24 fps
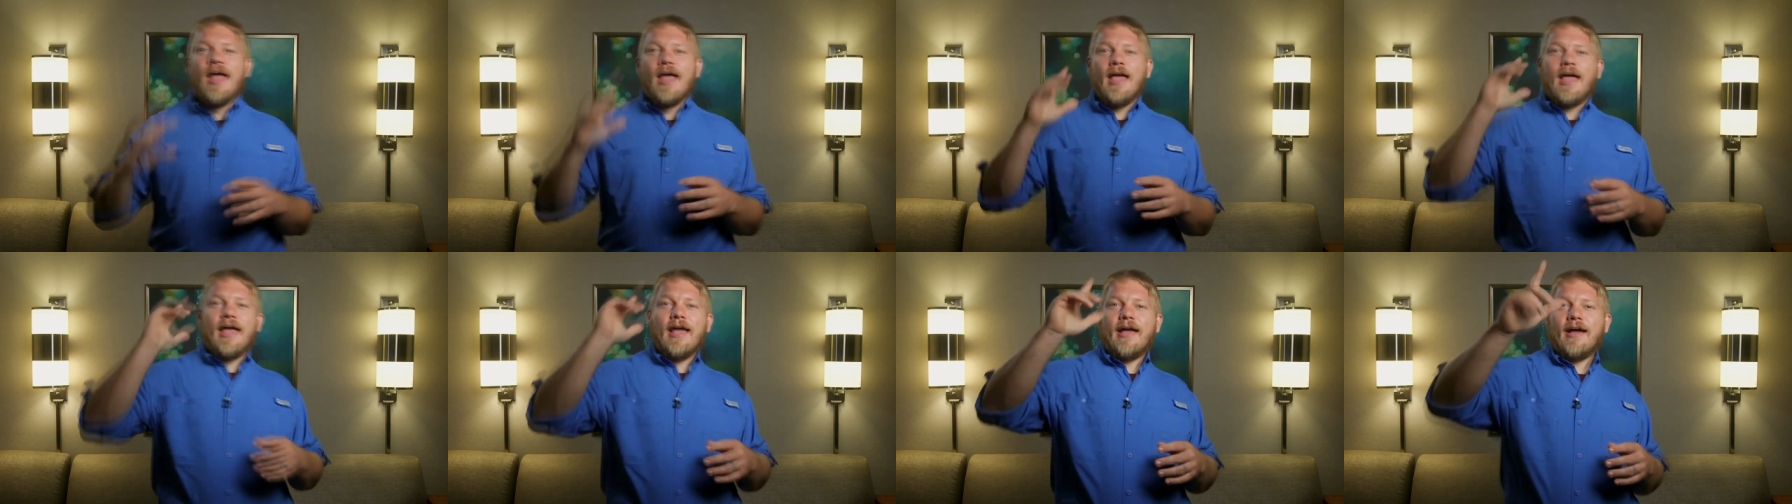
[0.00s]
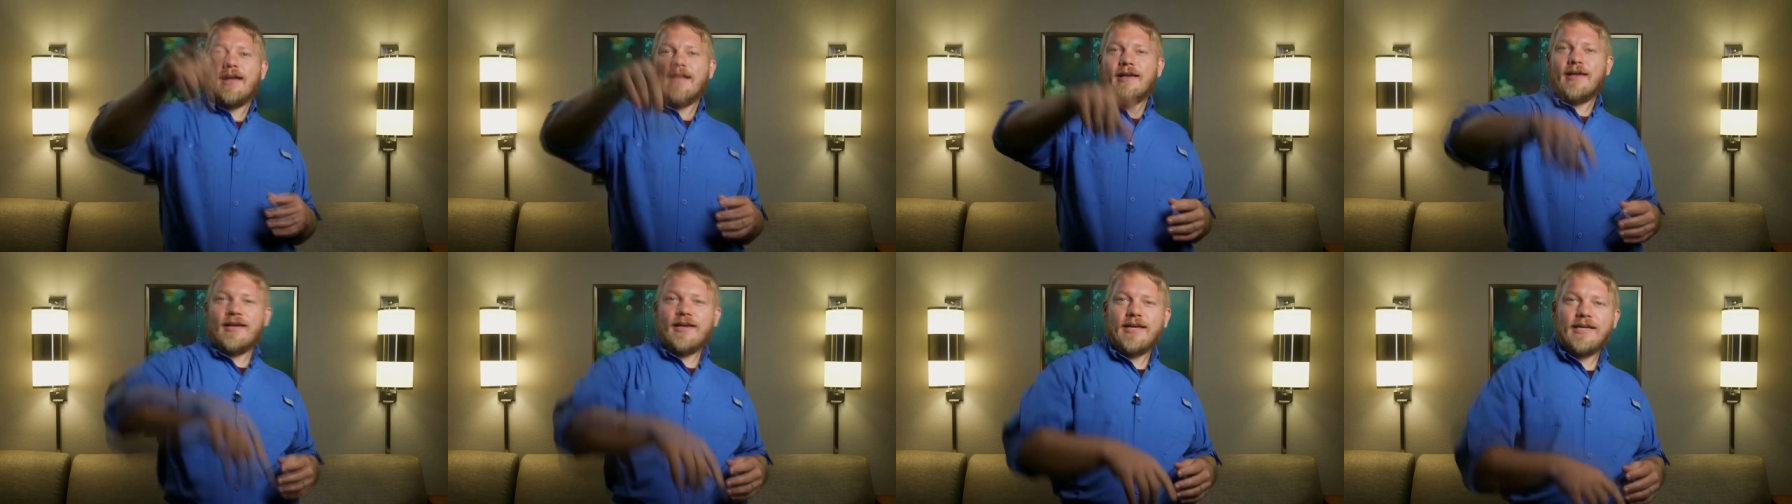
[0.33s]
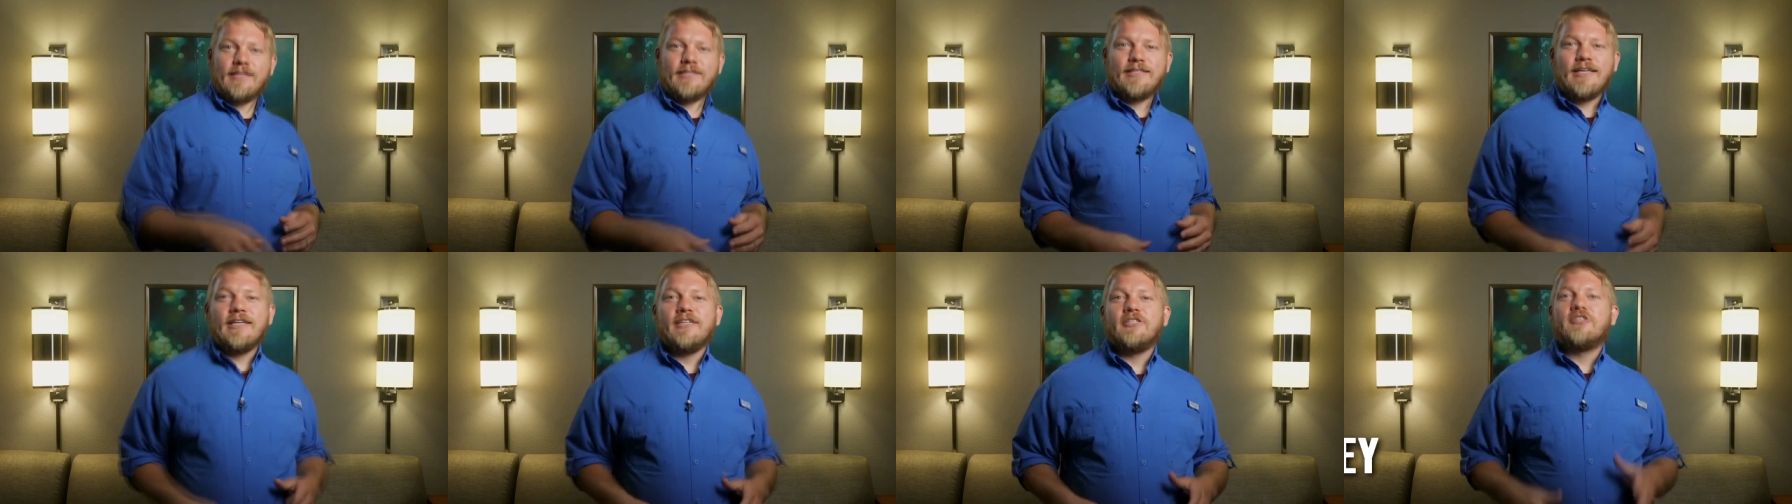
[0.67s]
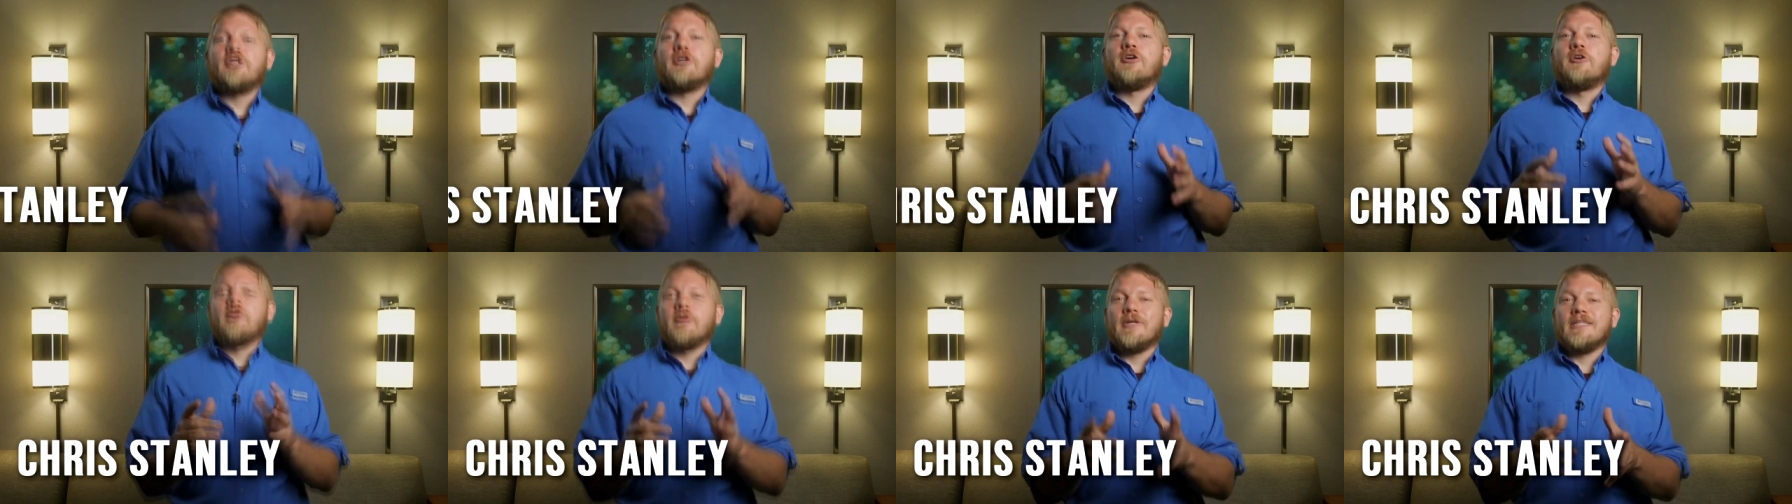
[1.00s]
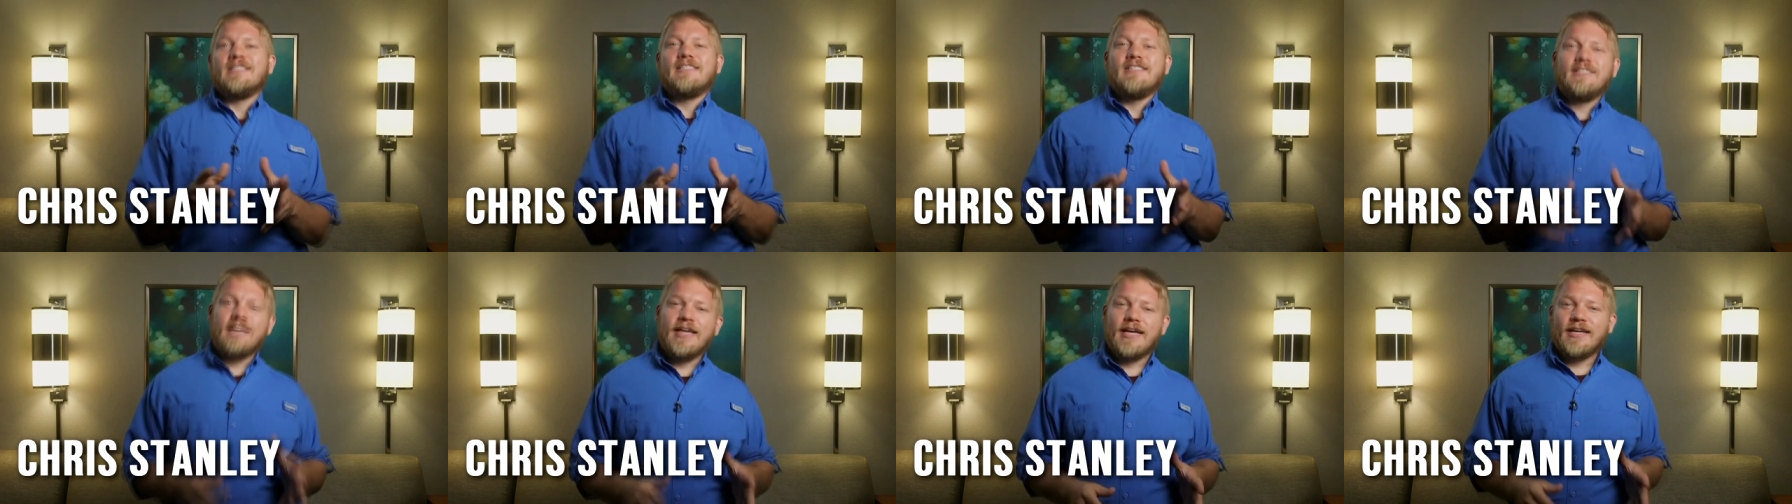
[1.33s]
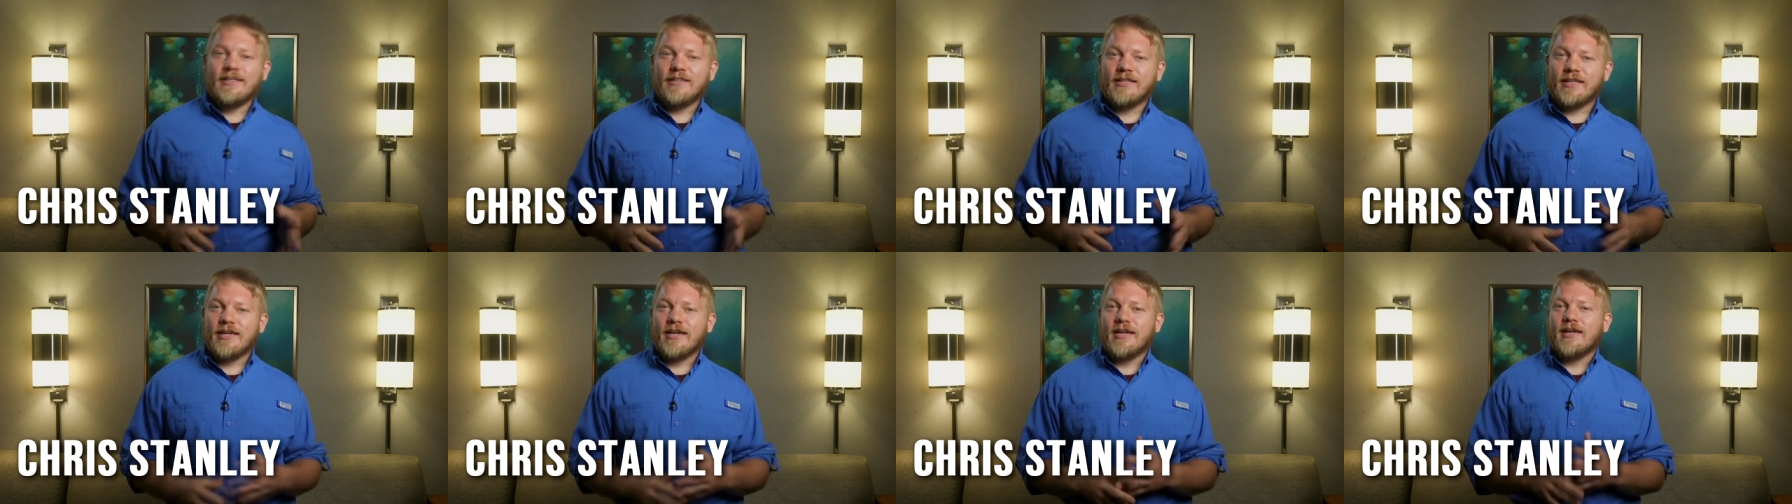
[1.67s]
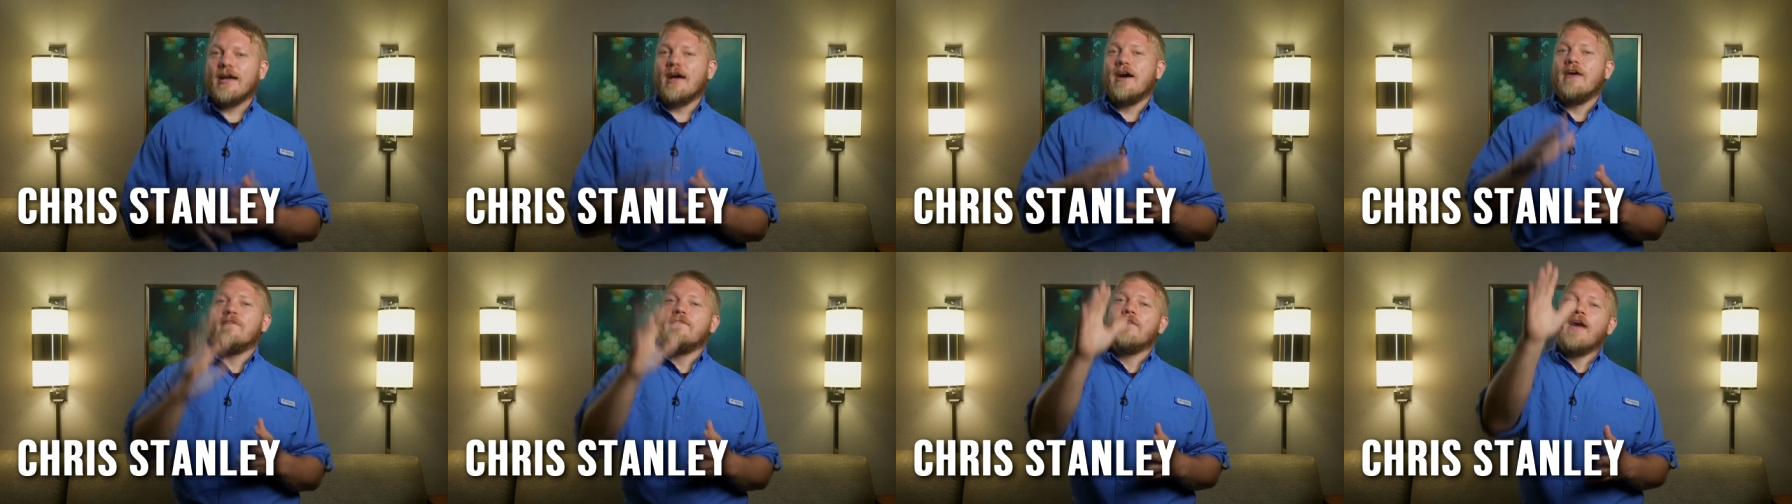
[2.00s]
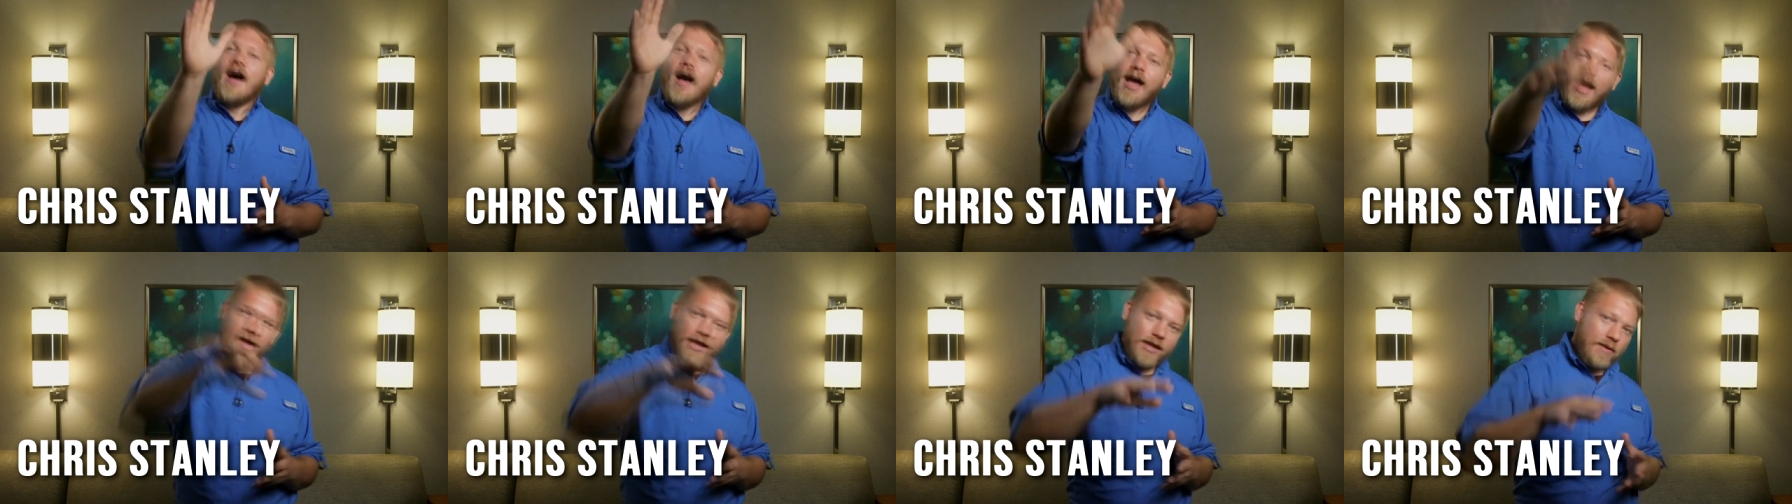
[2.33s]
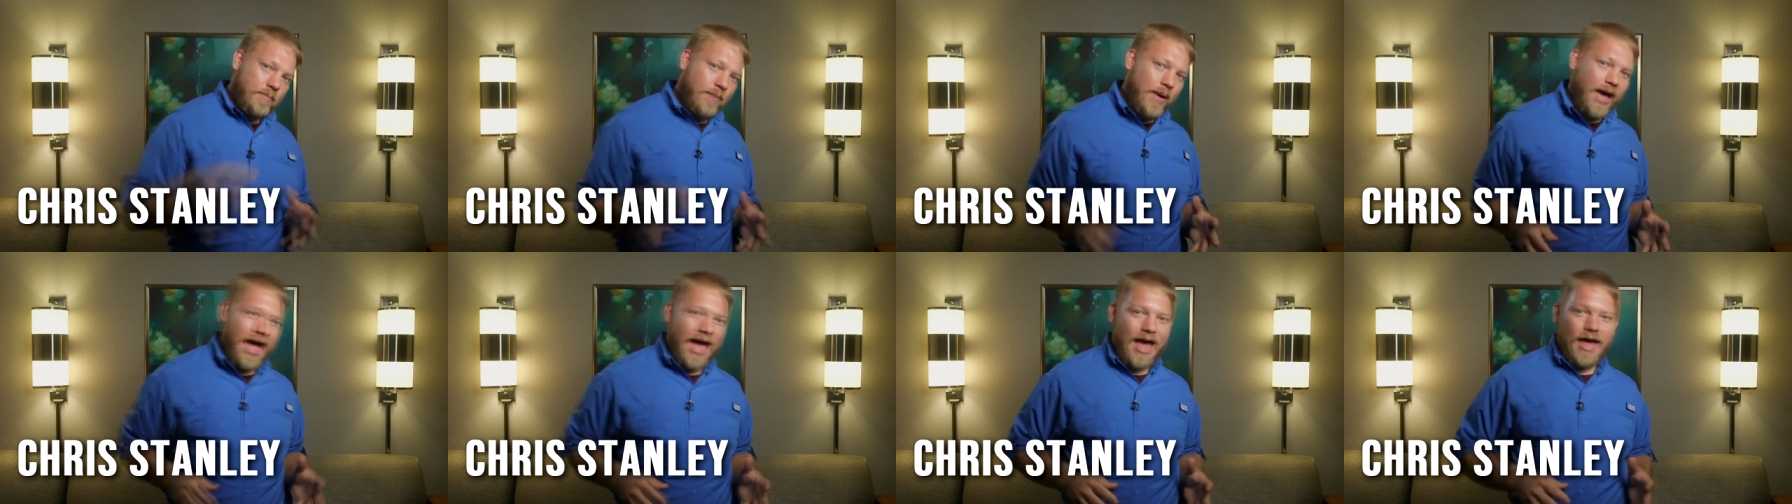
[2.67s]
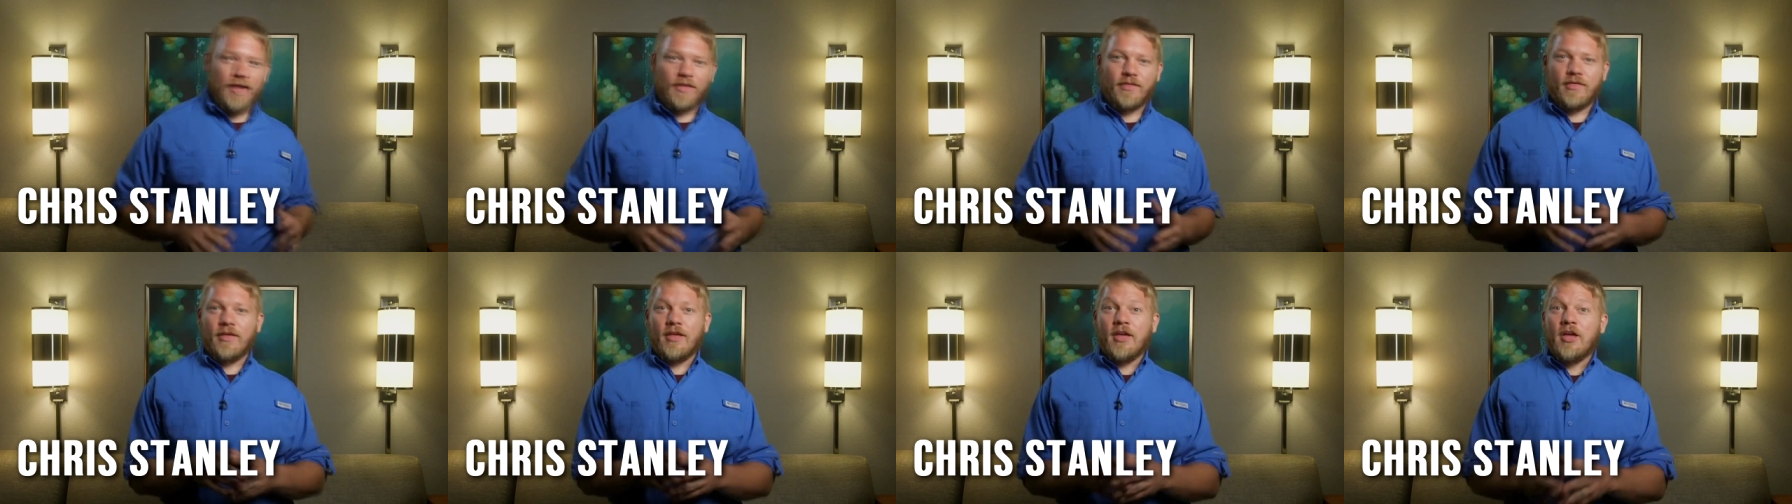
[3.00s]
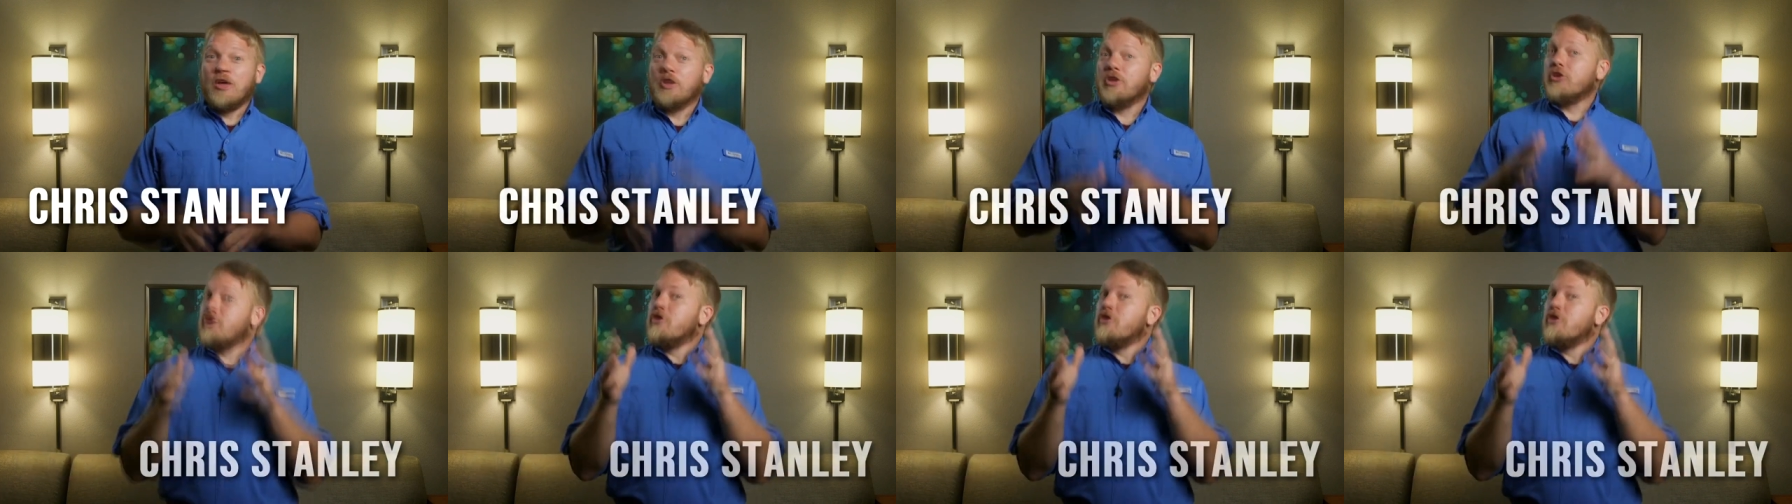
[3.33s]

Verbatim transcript: Hey IAs, it's Chris Stanley of IAPath.